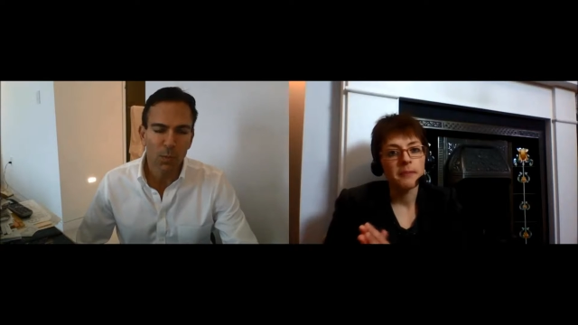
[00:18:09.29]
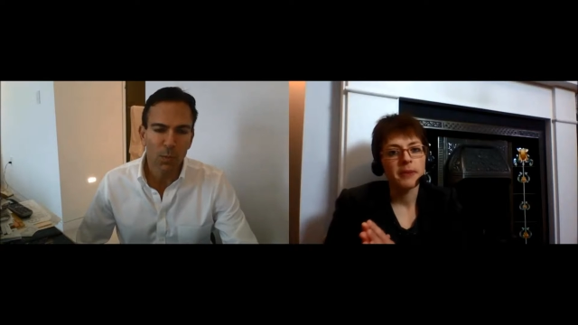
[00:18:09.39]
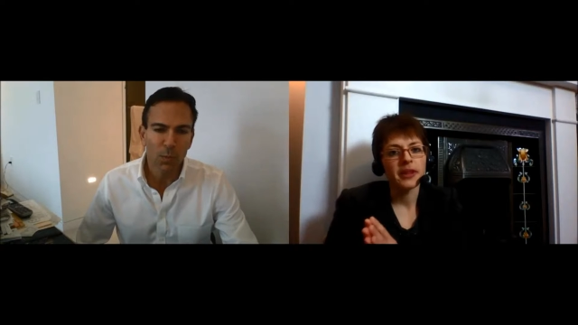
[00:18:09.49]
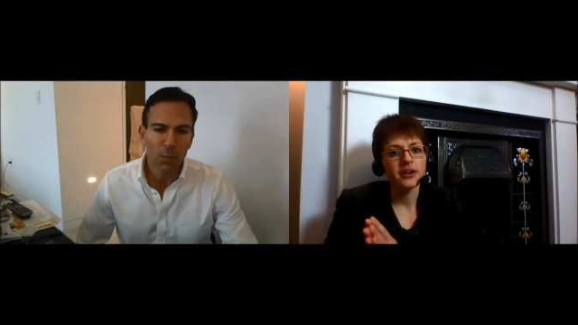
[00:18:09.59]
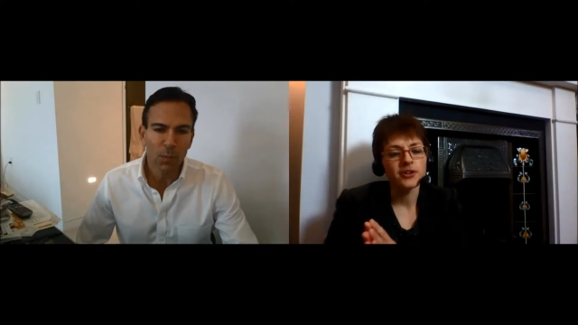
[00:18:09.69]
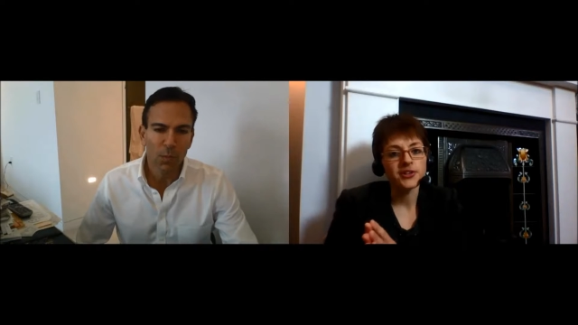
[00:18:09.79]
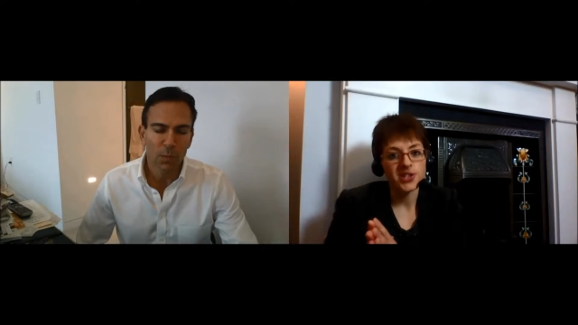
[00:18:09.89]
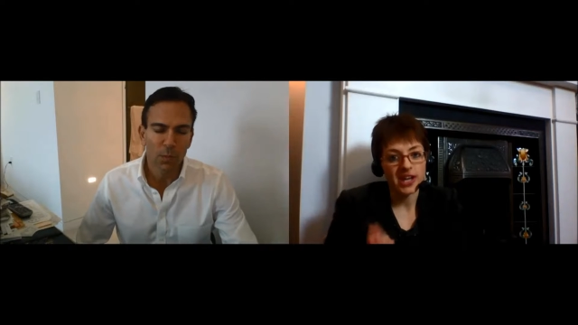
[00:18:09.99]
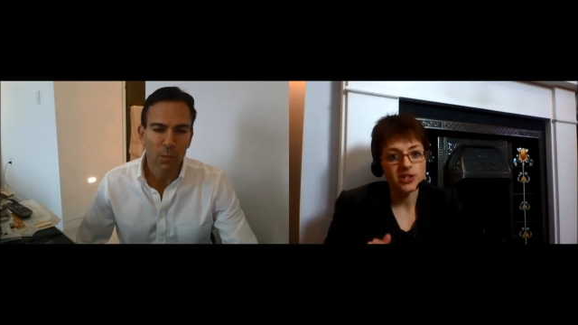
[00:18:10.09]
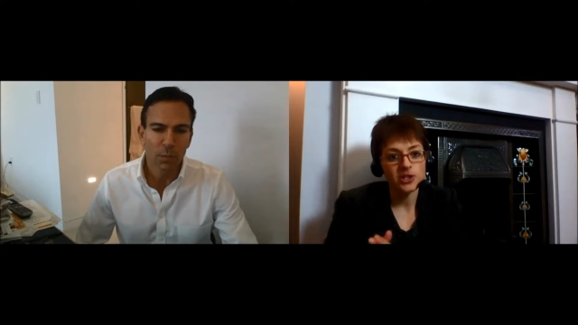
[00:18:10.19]
Speaker 1: but they don't
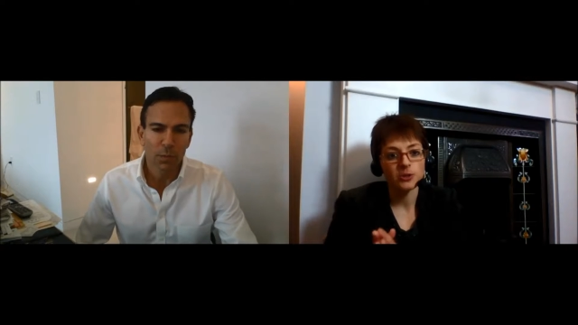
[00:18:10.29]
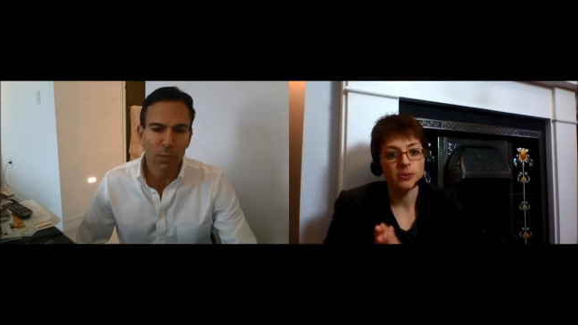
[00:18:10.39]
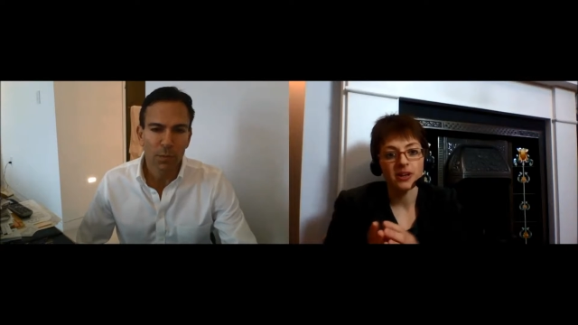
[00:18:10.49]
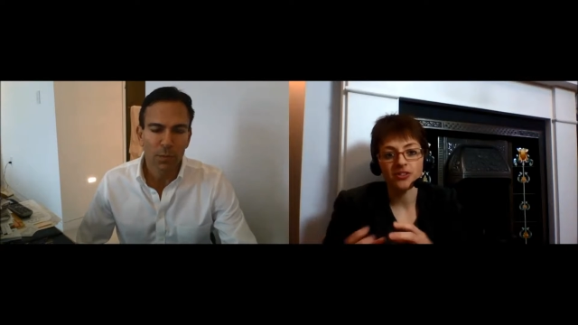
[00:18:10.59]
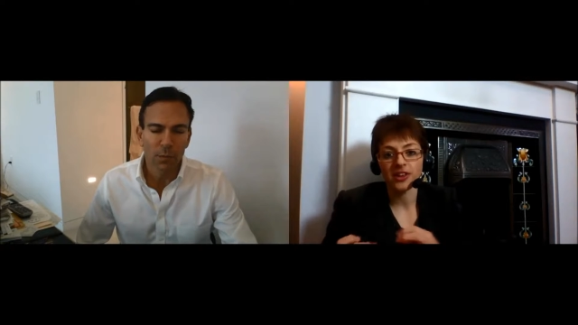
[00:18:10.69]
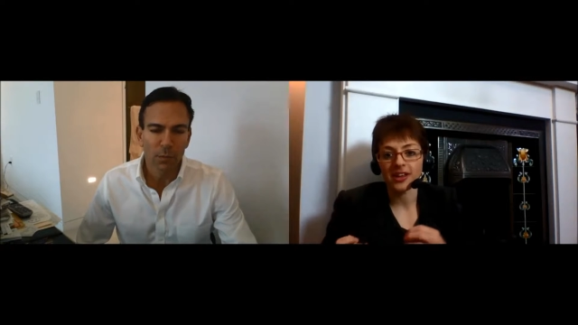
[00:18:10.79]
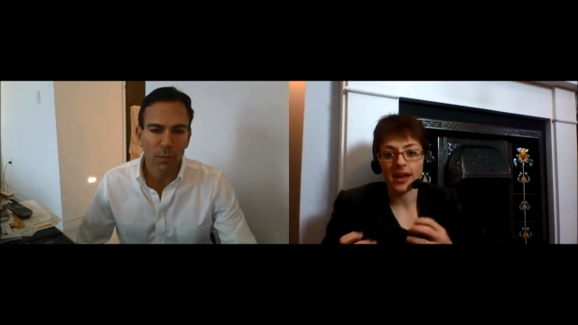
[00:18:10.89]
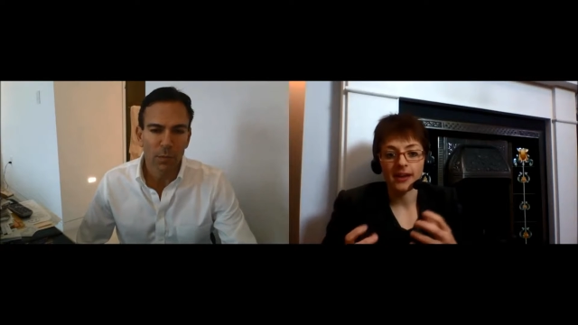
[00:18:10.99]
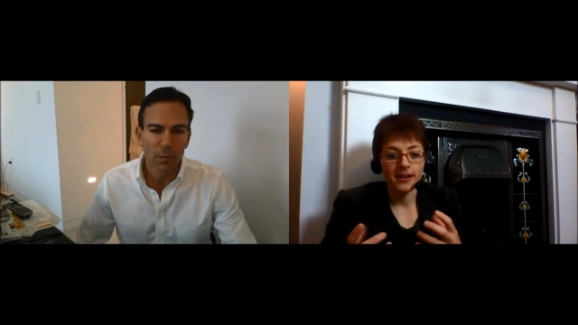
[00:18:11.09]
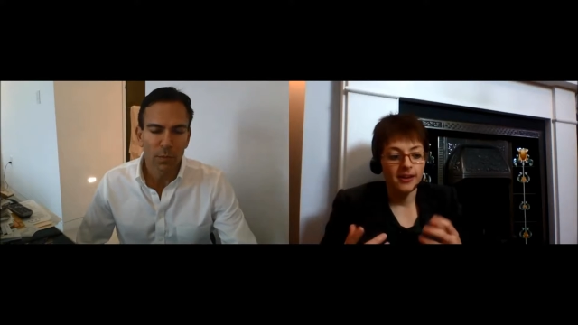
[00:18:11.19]
tend to because they
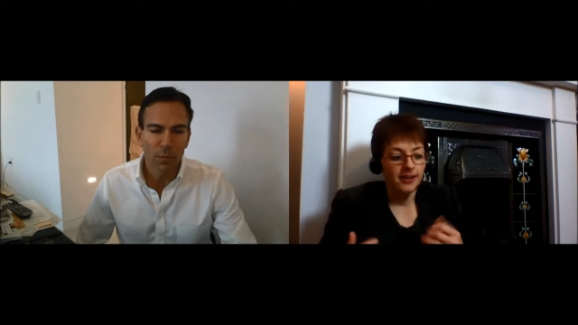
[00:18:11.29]
get